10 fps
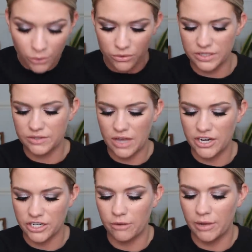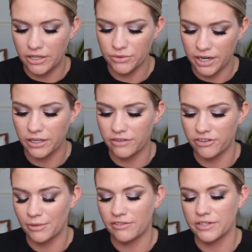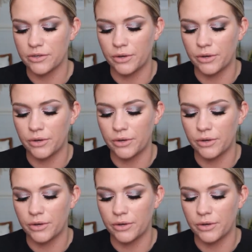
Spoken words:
Oh, this eyeshadow palette directly in front of my face.